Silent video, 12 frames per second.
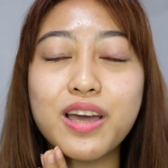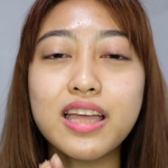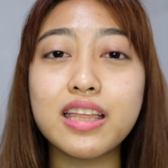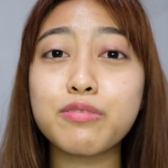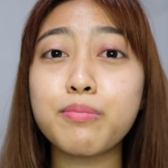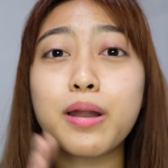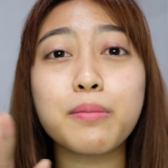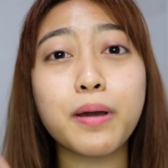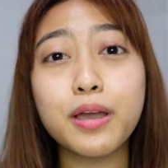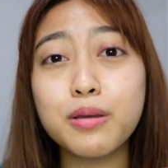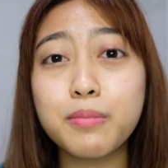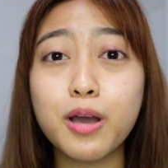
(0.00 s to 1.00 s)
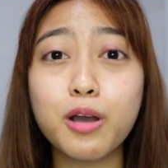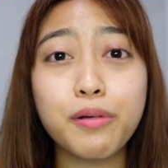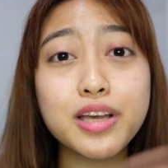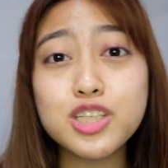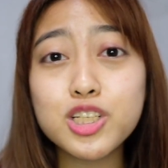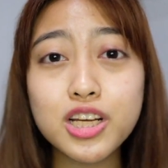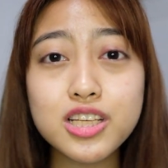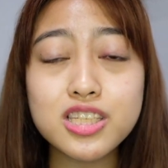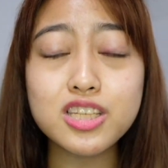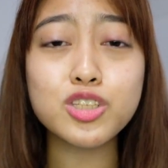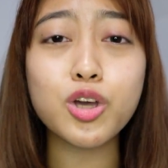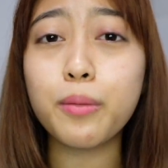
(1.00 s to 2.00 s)
And if meron pa kayong mga questions,
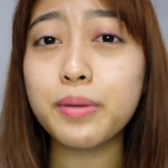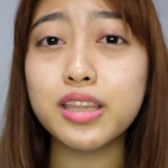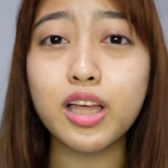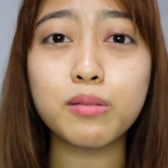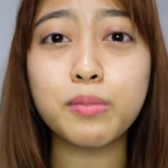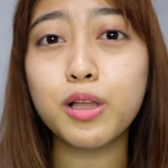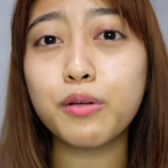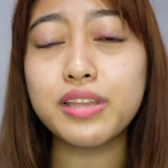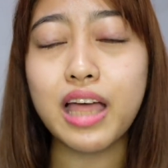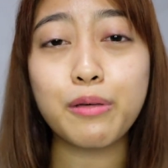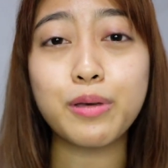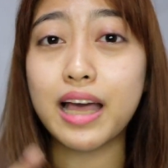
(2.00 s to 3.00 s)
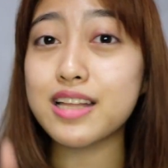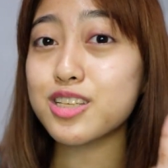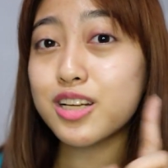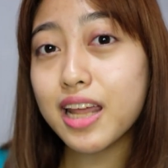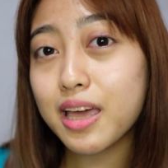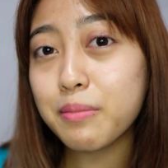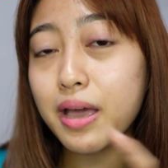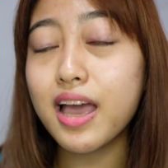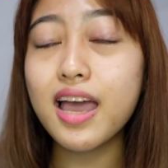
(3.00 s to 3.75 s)
just comment down below and I will answer them.